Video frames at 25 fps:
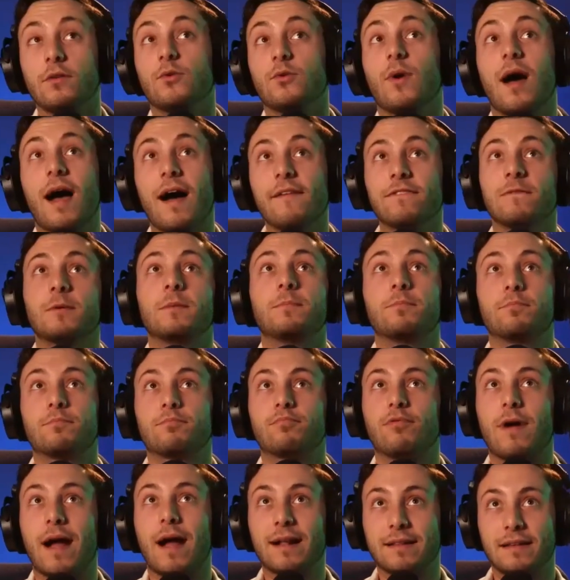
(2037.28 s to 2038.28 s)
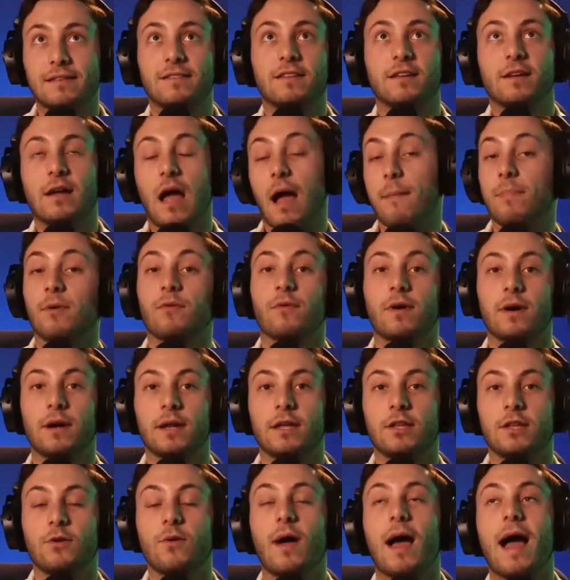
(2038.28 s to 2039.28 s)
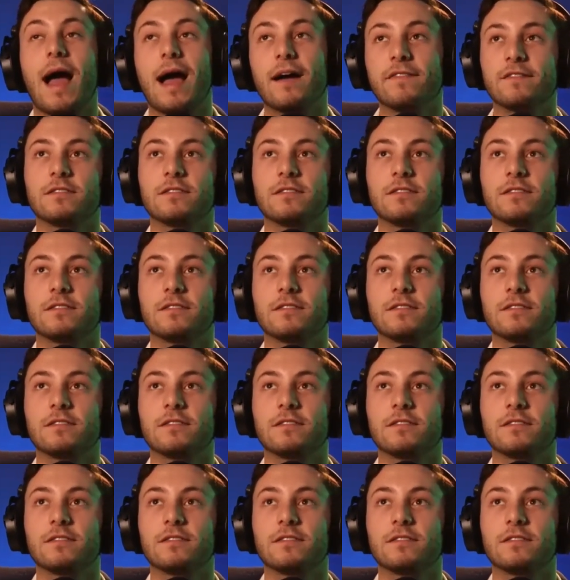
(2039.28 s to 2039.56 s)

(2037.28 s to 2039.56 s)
have to be practicing copywriting. You have to